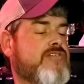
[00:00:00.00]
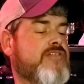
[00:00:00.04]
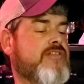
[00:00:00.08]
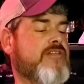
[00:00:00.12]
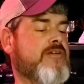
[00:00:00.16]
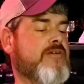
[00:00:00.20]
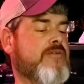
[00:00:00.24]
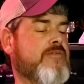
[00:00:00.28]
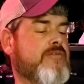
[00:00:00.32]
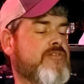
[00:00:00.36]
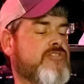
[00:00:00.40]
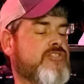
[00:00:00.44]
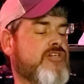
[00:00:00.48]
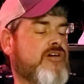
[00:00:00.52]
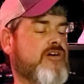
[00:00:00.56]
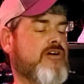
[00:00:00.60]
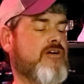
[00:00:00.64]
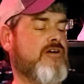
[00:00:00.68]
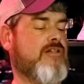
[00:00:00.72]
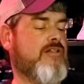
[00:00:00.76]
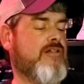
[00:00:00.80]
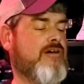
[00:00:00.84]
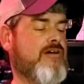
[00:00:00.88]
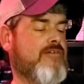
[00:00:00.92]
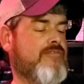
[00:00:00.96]
You know, the John
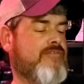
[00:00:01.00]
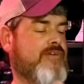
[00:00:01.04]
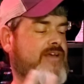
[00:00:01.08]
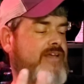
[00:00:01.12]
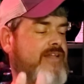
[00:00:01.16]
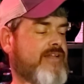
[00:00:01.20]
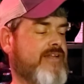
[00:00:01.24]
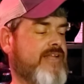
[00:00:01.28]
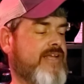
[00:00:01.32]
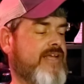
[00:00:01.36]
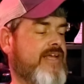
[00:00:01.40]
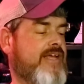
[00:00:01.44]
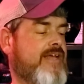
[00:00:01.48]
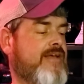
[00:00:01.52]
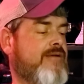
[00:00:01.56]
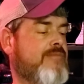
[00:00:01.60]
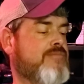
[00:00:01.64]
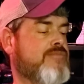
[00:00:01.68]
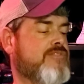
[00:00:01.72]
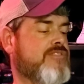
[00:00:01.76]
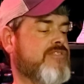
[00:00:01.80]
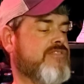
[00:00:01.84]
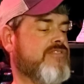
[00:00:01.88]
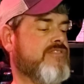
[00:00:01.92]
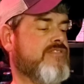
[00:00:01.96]
Claude Van
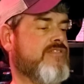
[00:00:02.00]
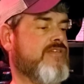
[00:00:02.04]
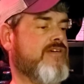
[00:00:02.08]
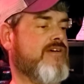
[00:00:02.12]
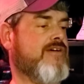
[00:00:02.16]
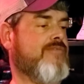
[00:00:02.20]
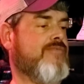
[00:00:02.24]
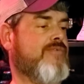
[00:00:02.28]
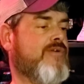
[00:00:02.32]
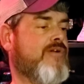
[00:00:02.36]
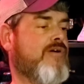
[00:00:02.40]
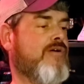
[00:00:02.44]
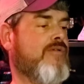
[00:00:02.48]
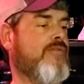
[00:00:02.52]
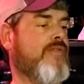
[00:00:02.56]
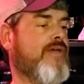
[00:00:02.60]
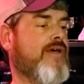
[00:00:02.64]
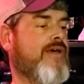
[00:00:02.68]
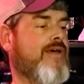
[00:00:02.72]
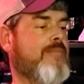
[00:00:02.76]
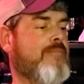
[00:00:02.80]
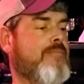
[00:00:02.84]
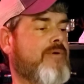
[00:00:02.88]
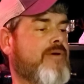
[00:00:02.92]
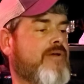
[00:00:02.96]
Dams and stuff and all
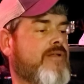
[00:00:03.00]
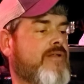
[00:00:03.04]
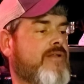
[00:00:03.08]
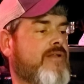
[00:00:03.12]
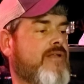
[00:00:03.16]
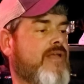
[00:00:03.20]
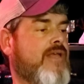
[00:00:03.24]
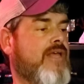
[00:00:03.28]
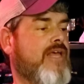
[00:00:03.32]
that, but.